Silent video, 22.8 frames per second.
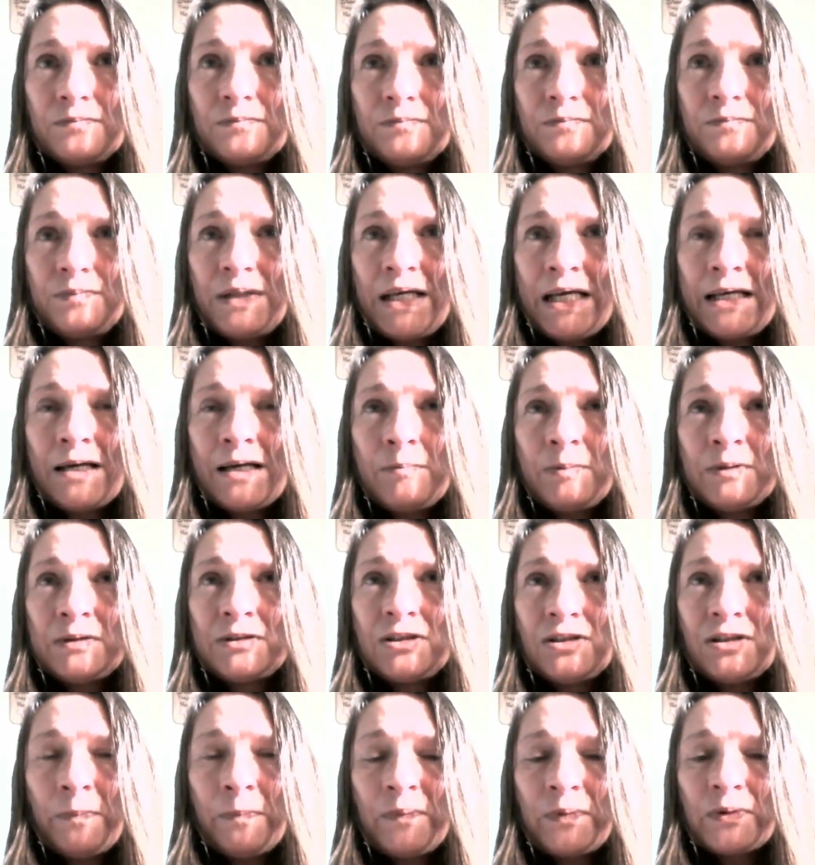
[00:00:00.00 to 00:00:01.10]
being able
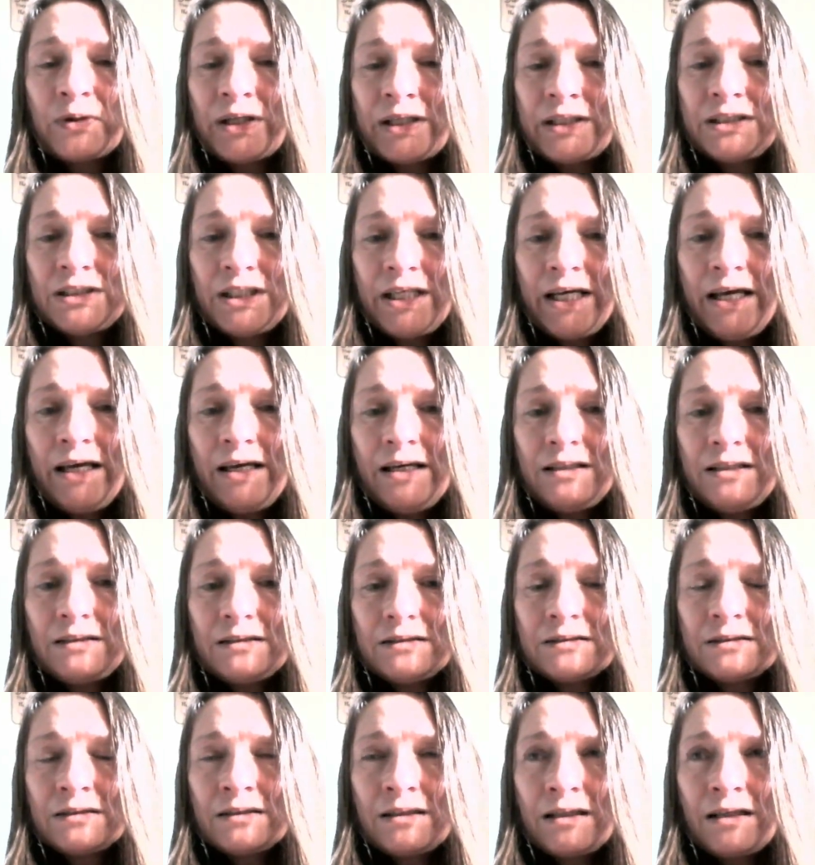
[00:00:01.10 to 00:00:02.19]
to appreciate,
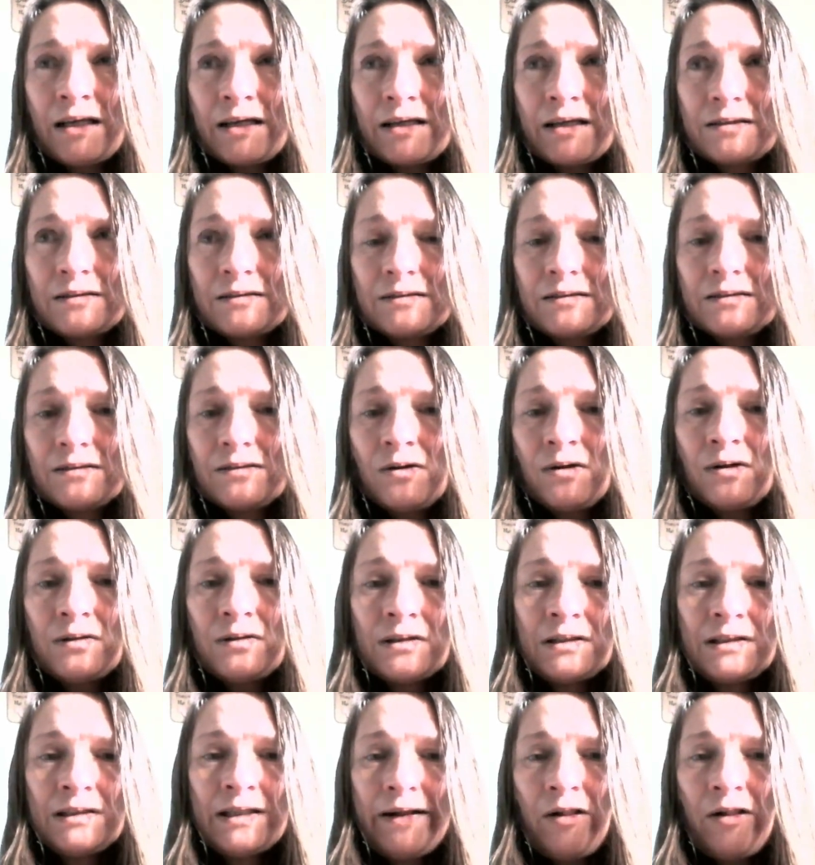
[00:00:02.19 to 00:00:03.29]
like, all the
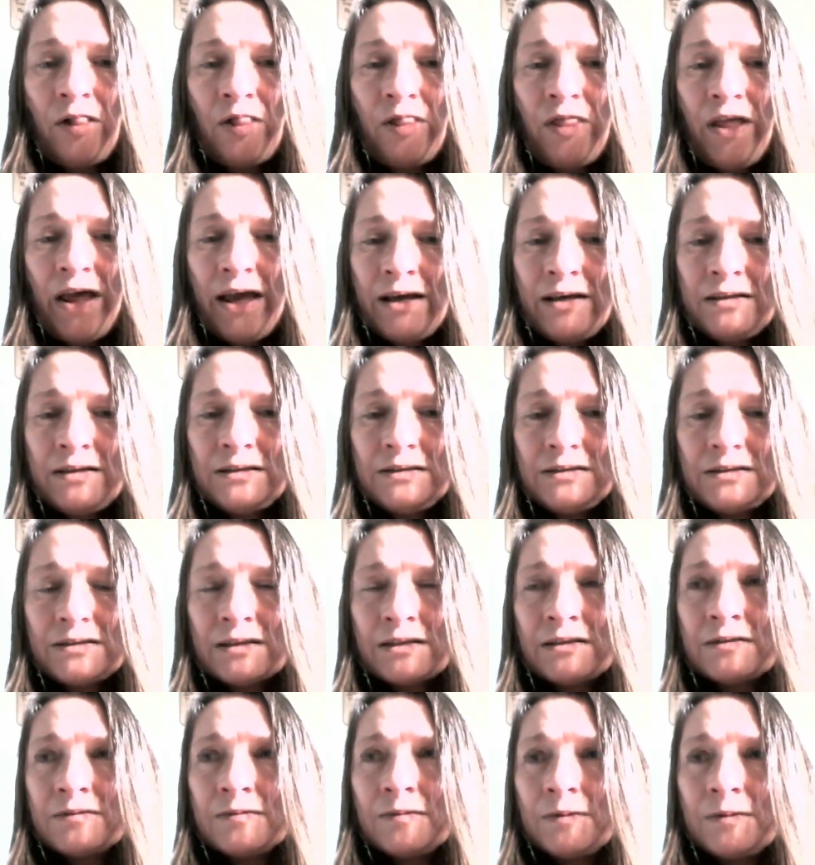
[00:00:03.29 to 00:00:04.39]
little things,
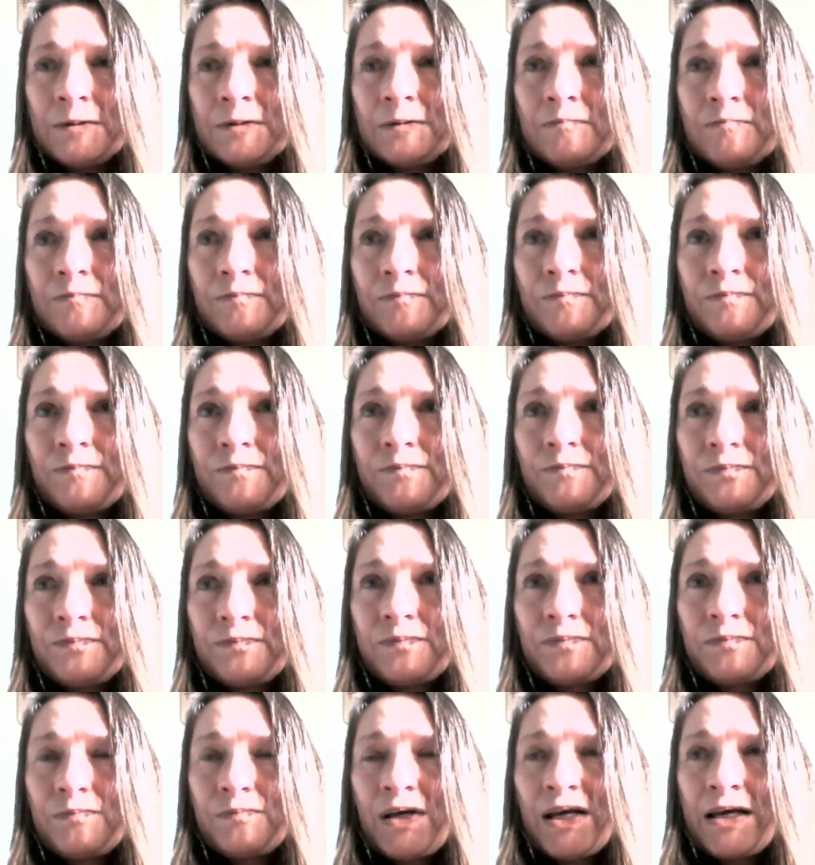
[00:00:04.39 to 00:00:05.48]
and
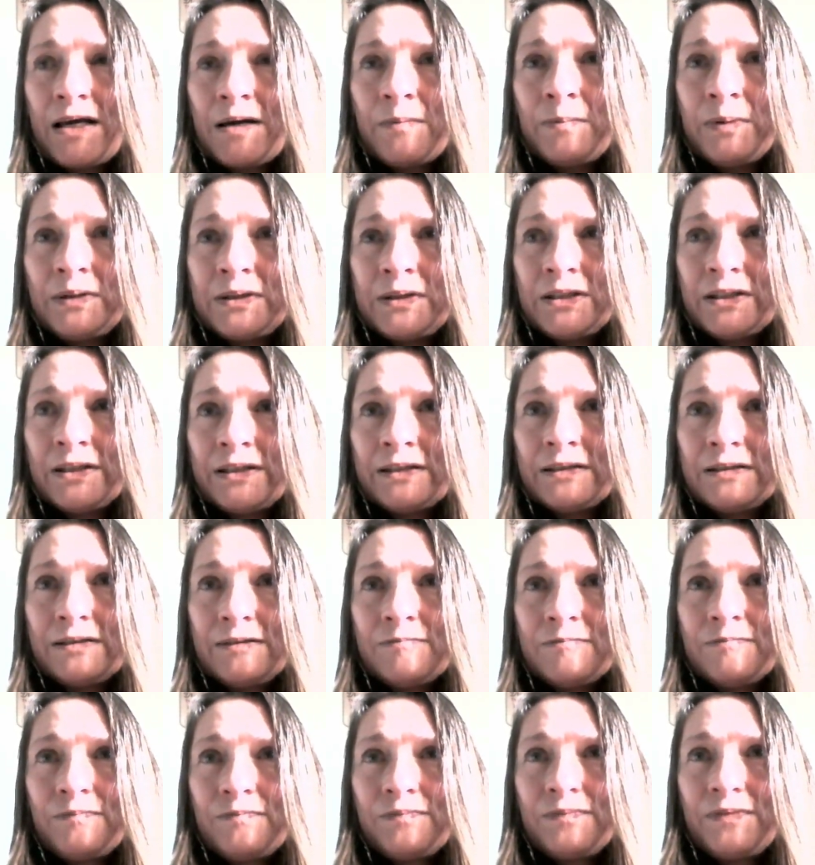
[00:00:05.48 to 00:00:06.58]
being able to,
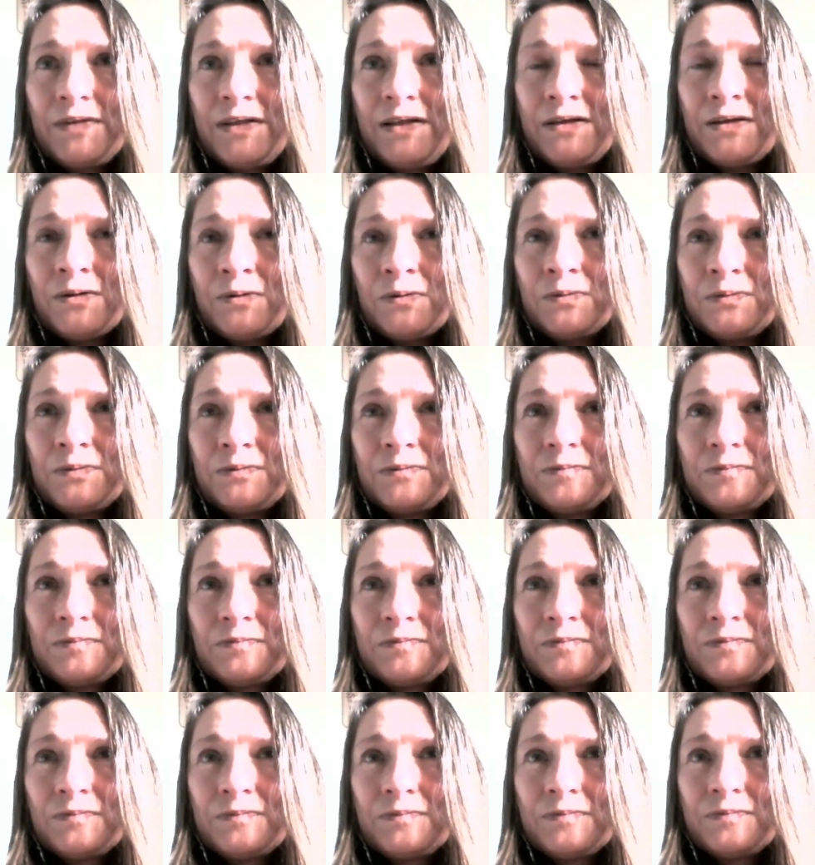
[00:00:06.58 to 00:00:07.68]
you know,
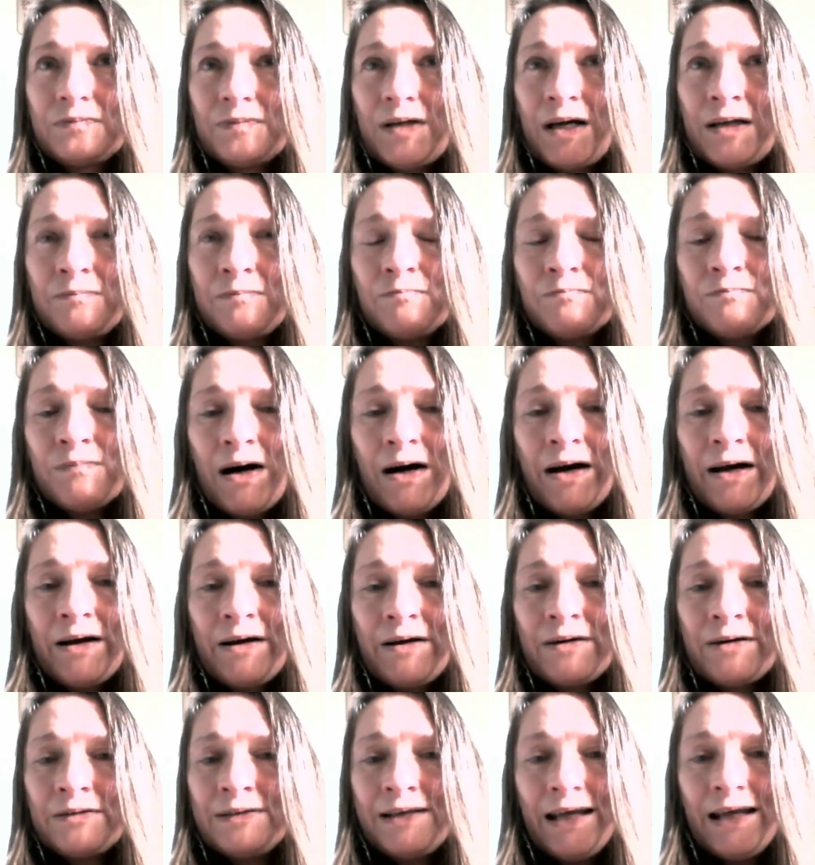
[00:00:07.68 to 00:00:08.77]

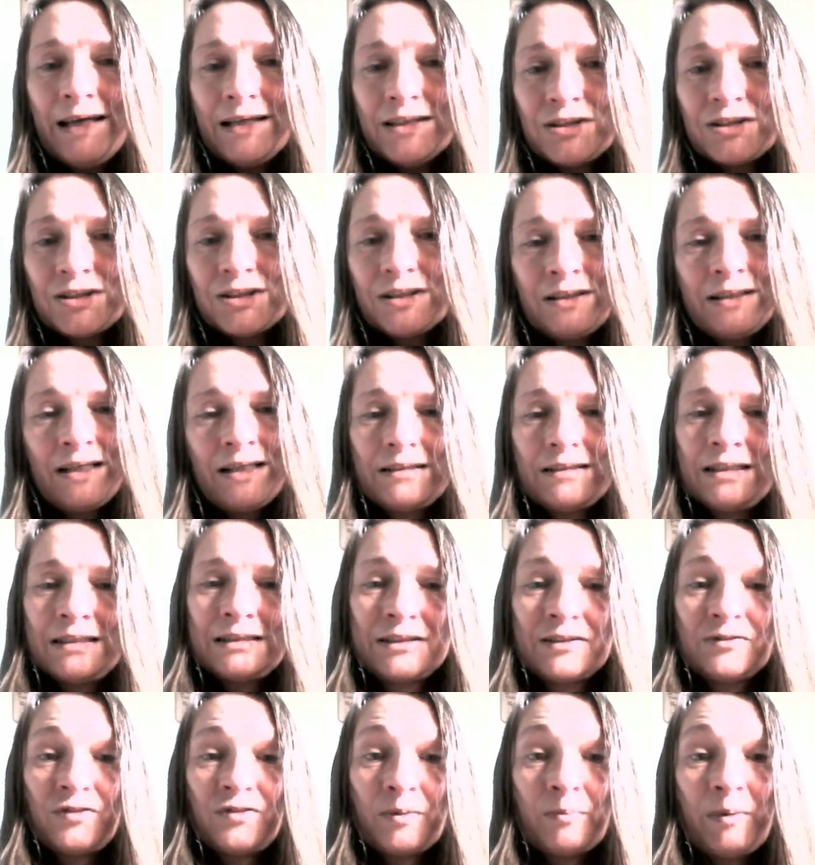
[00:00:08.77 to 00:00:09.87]
admire nature. That this
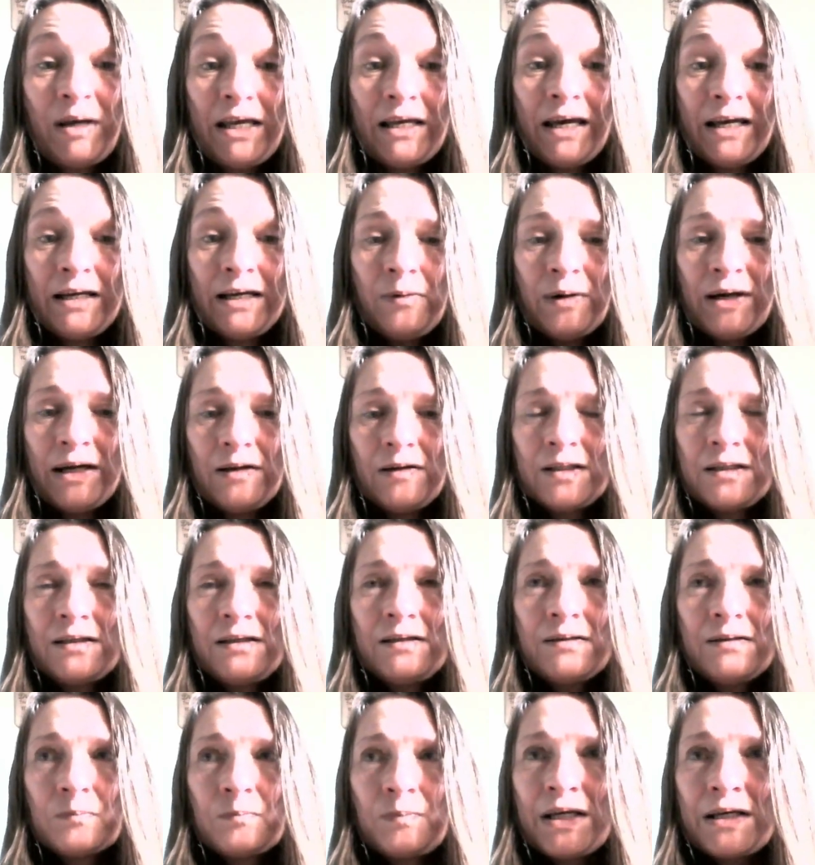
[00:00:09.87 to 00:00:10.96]
is for me
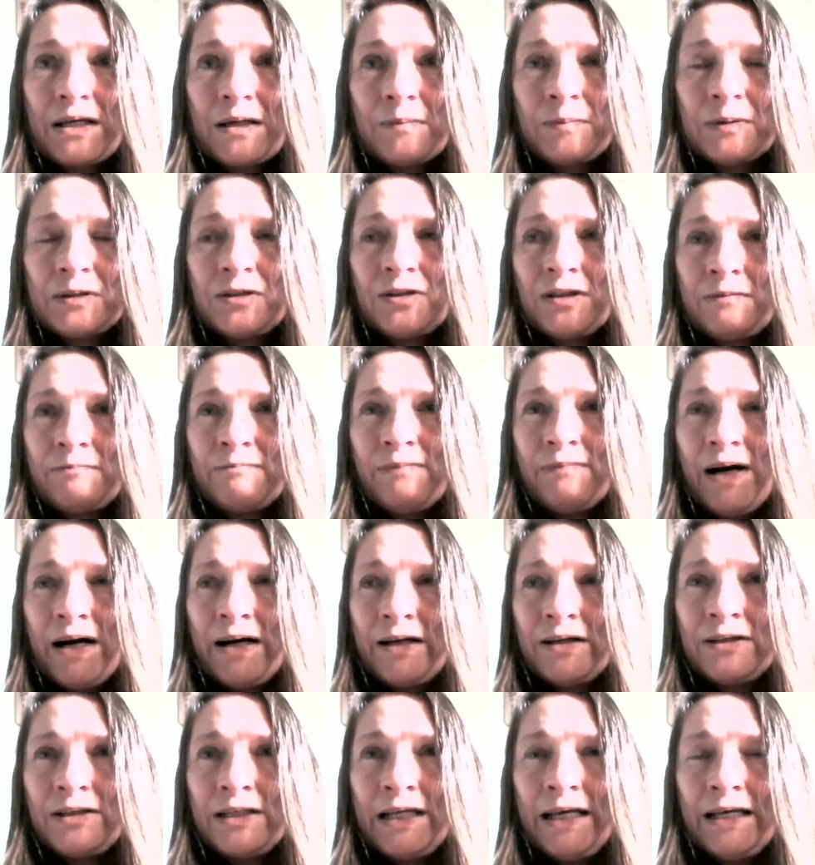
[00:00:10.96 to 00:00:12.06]
anyway, being able to
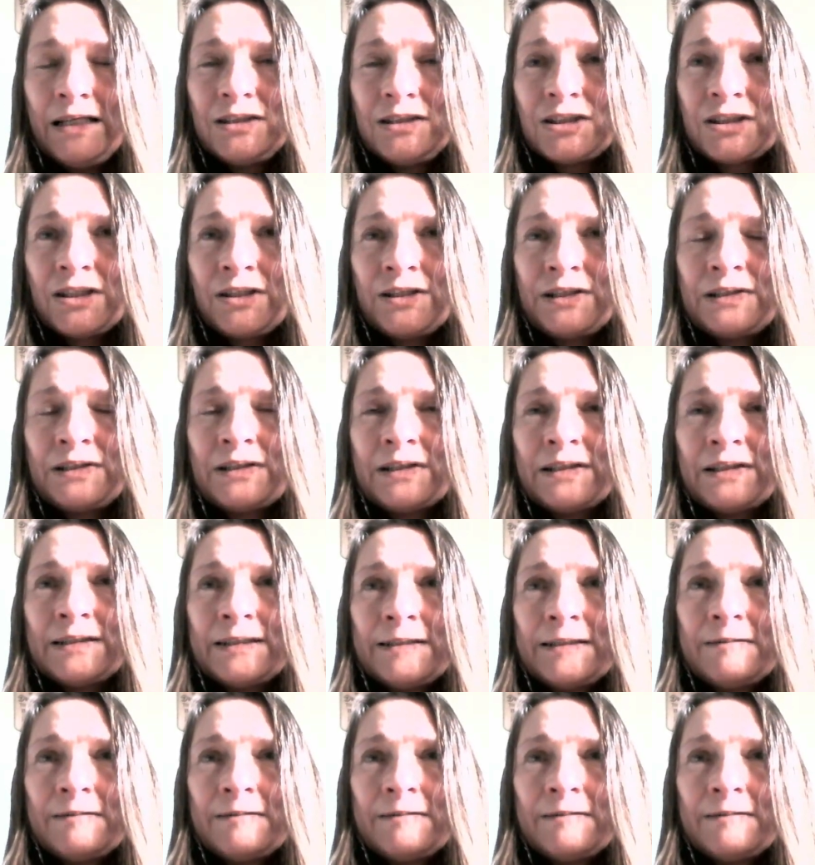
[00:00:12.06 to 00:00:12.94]
admire nature and